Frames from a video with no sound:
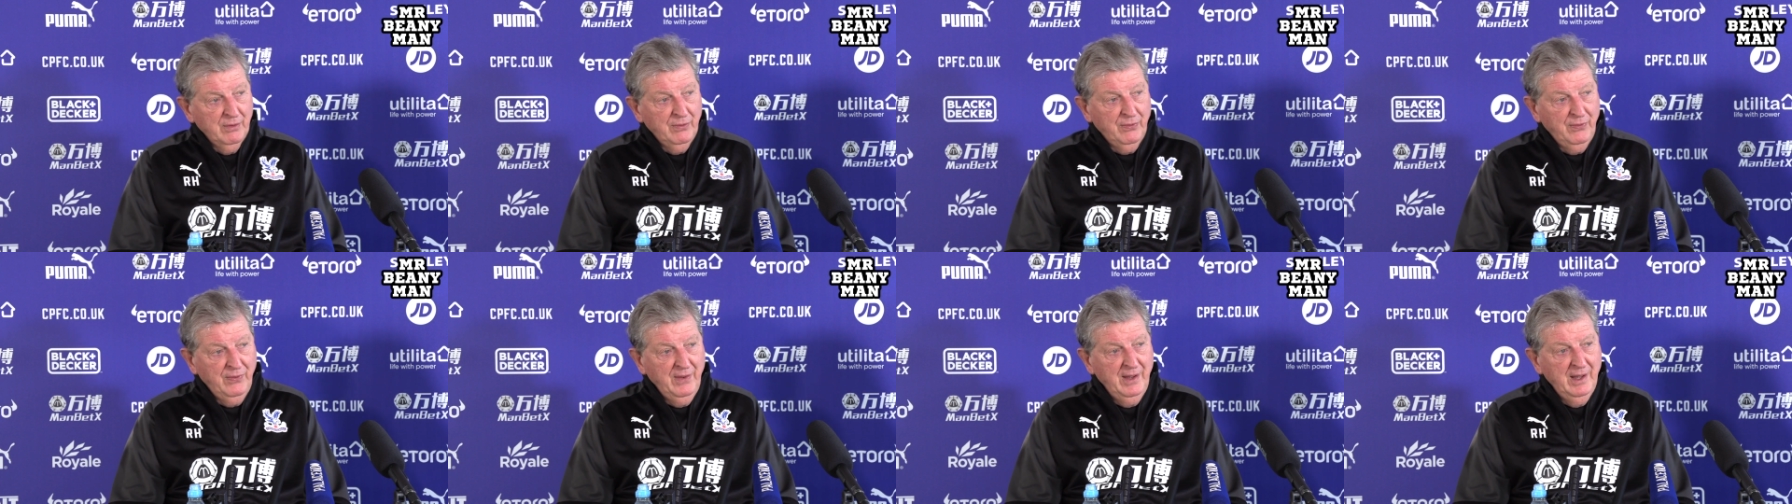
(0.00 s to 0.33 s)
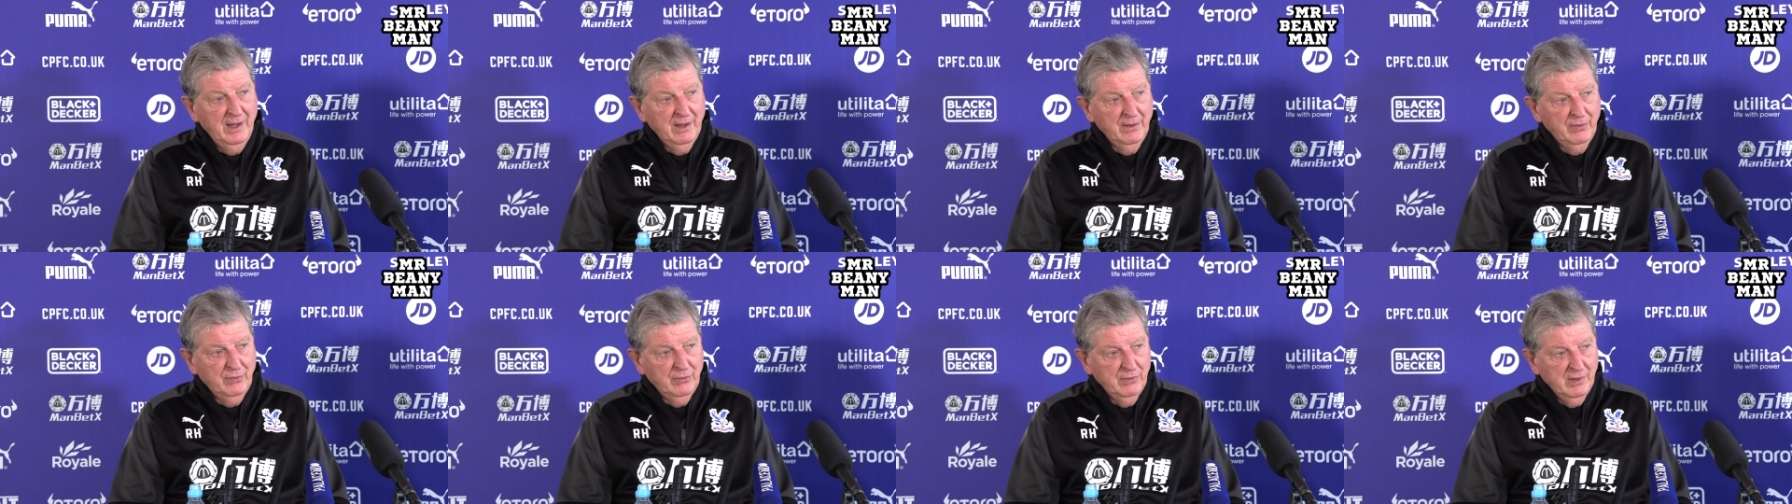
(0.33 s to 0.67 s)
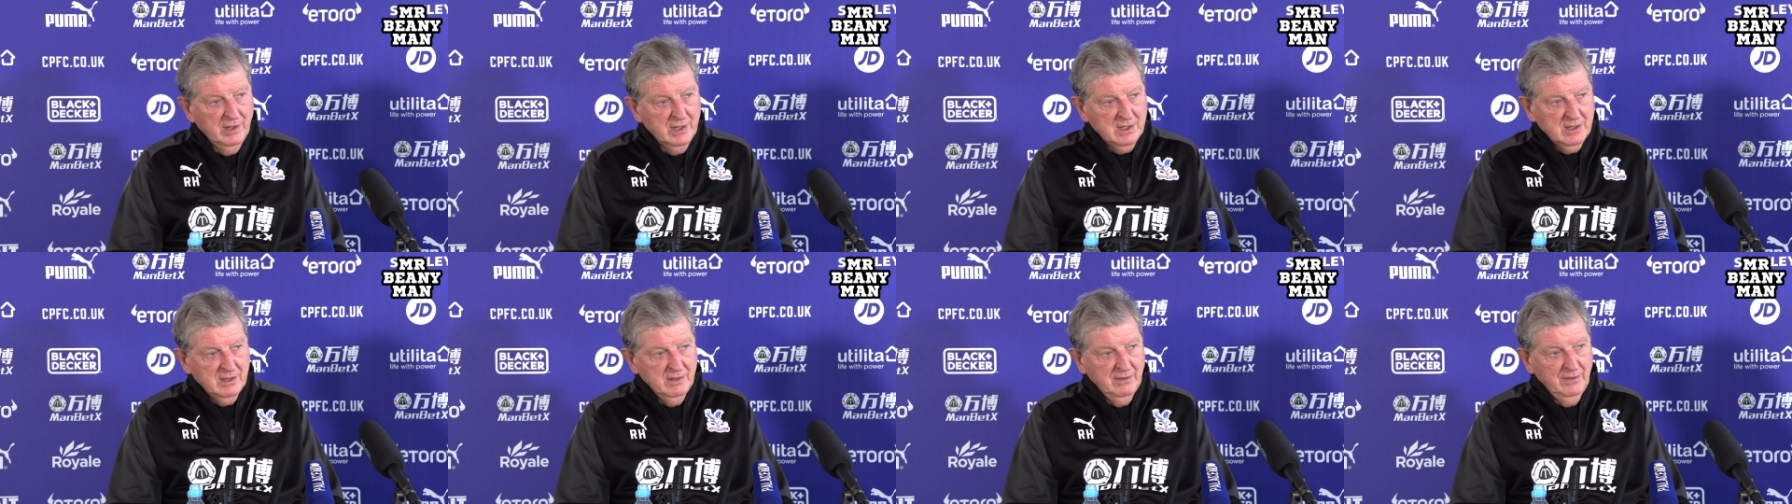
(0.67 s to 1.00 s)
the fear
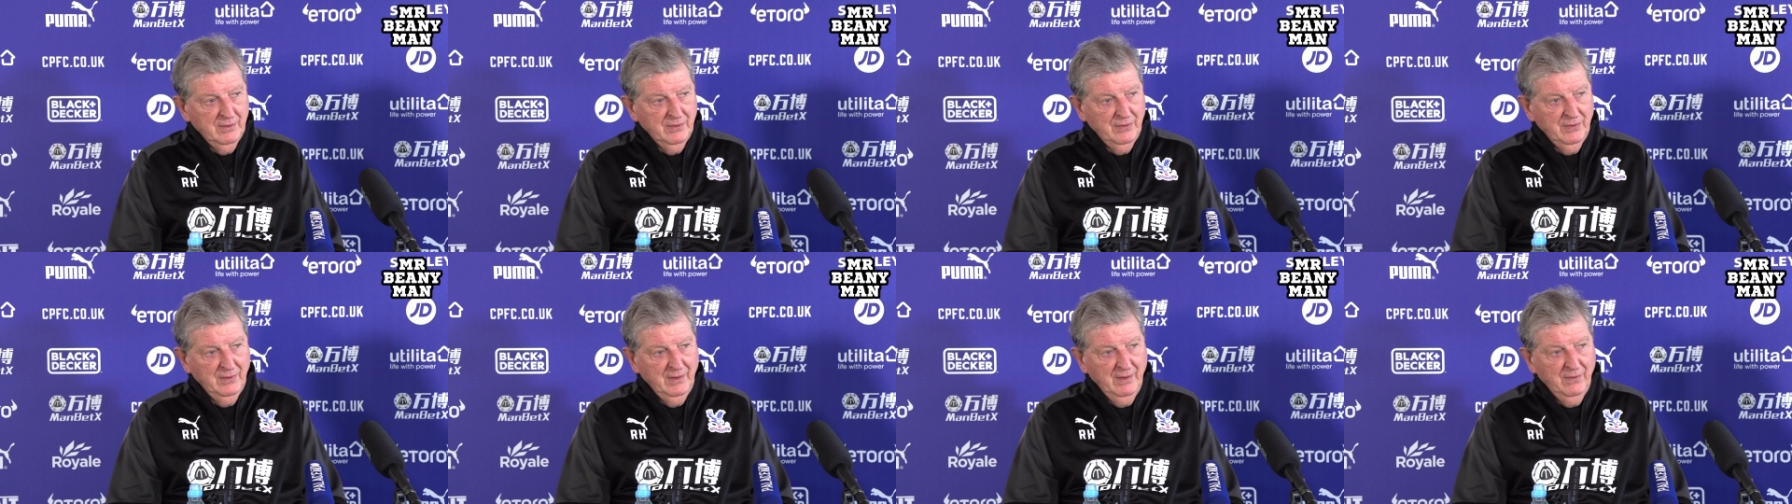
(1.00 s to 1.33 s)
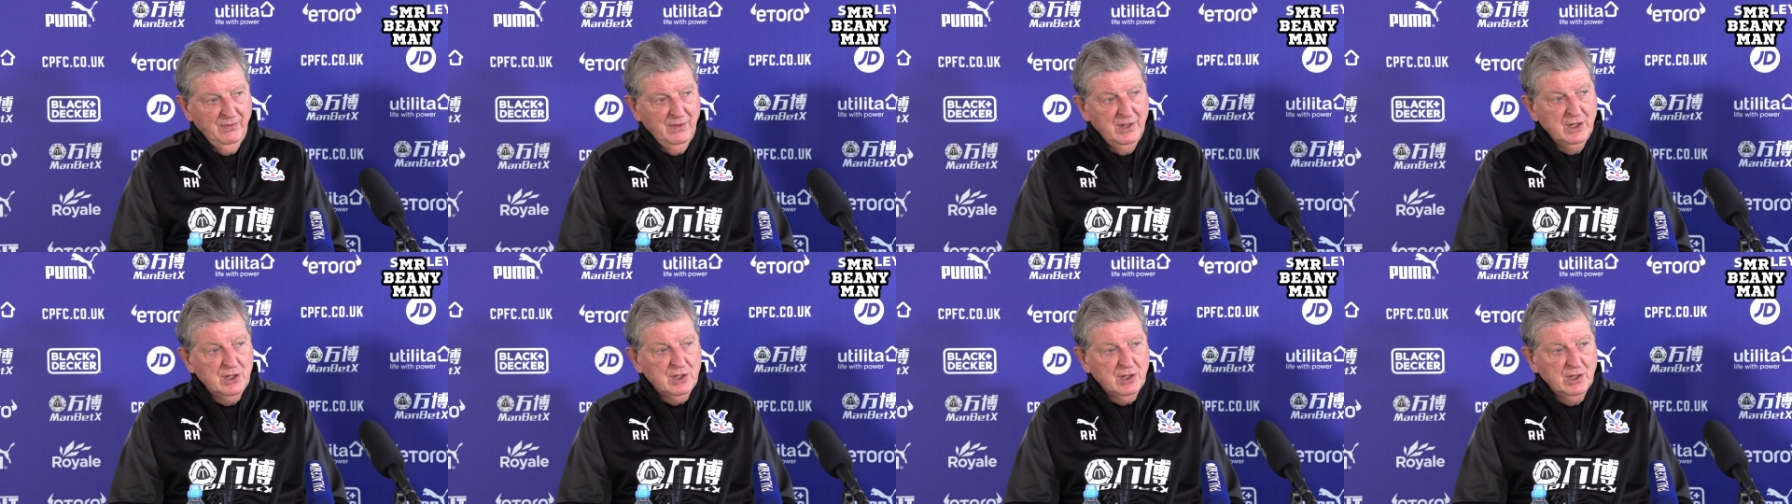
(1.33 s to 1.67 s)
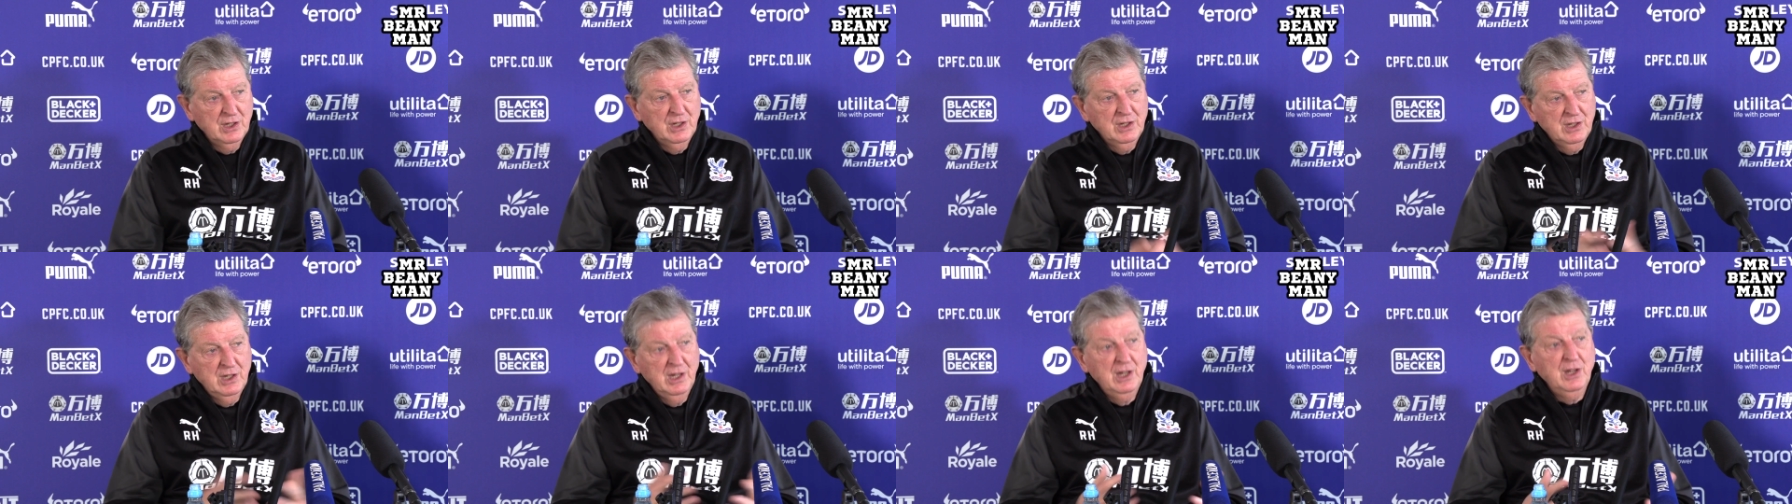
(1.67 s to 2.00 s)
for us of if this
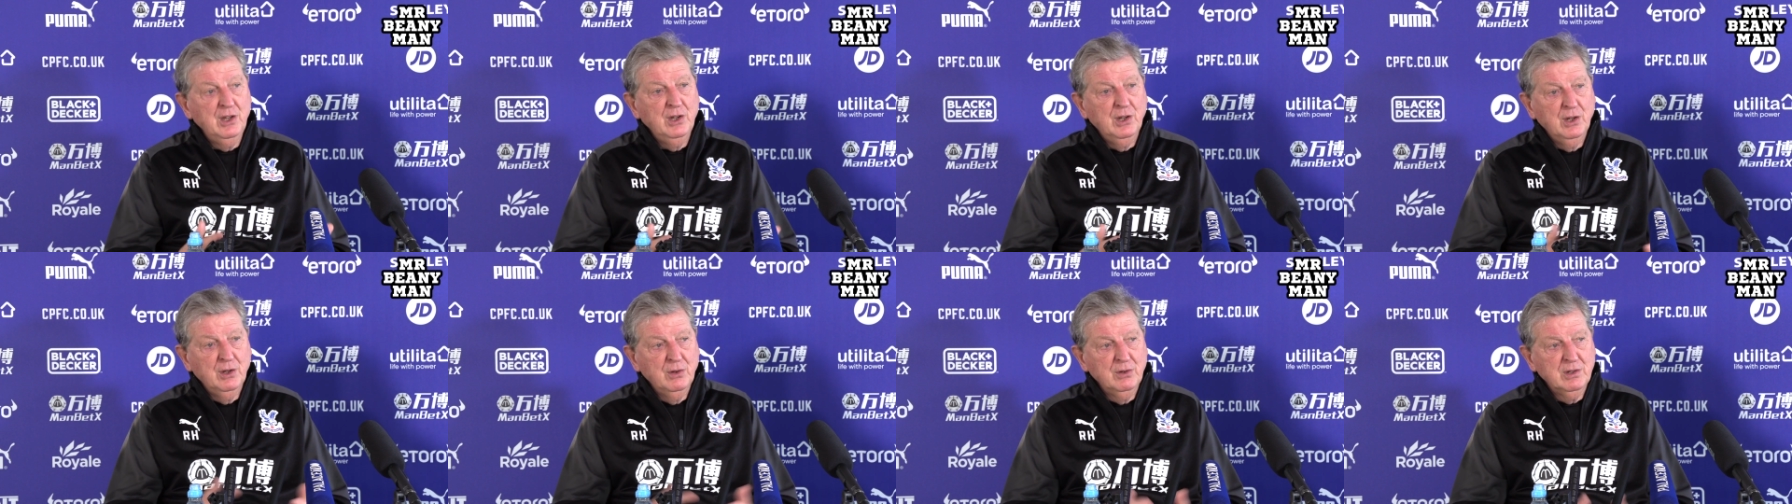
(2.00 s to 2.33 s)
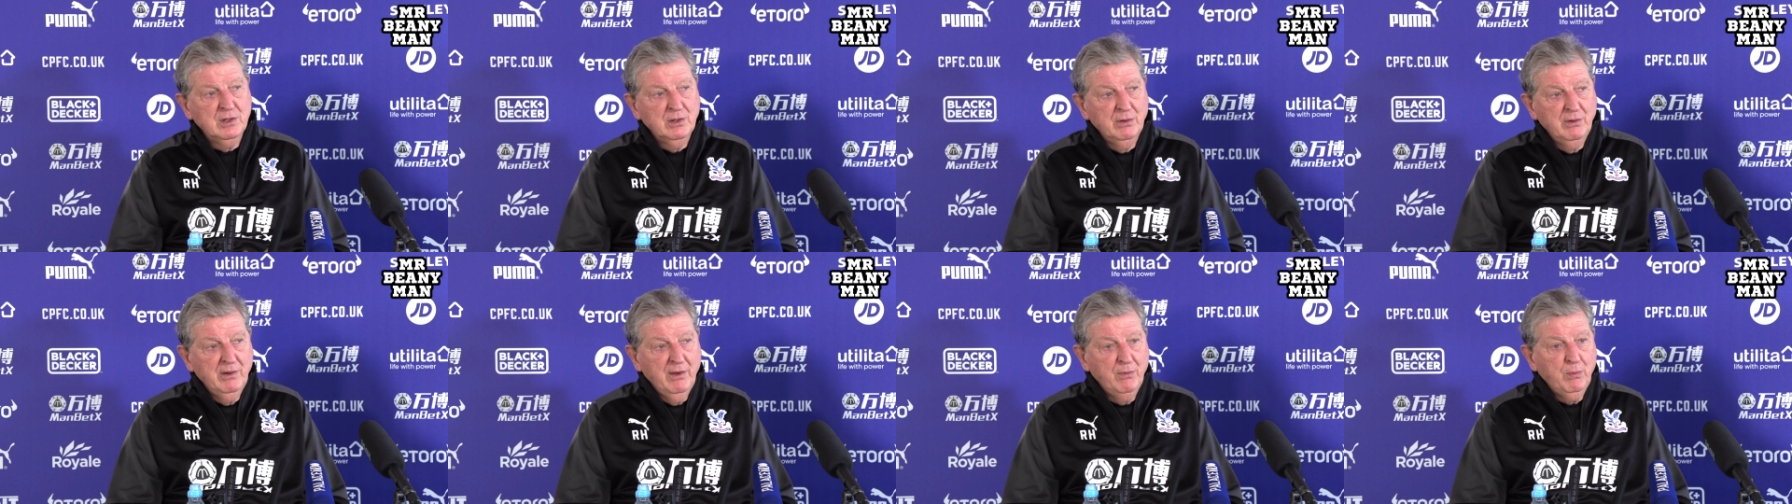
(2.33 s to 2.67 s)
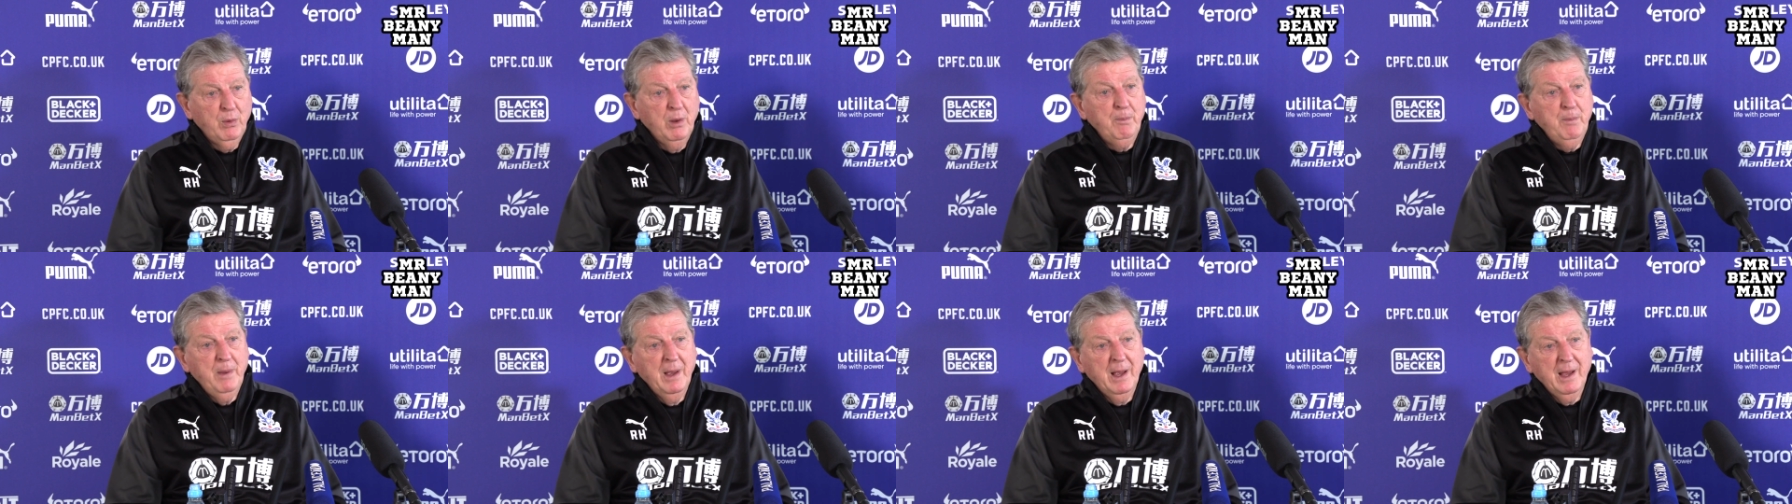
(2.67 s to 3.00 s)
continues or
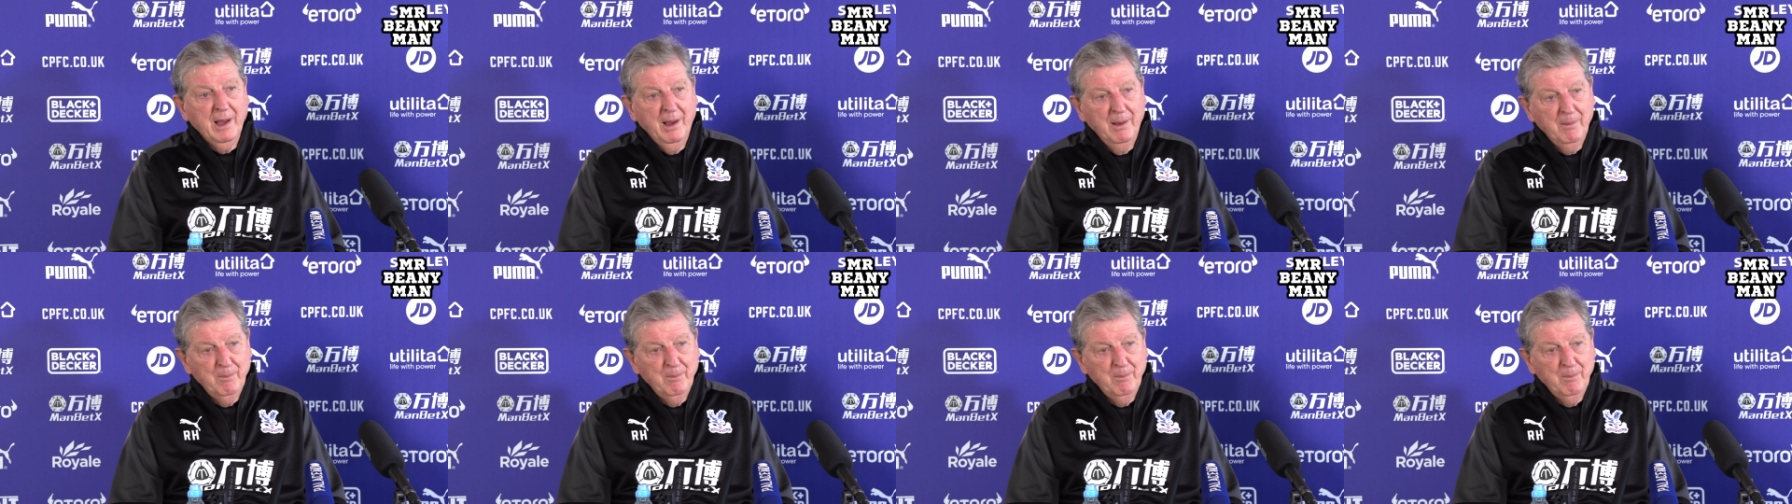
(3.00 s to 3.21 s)
if we pick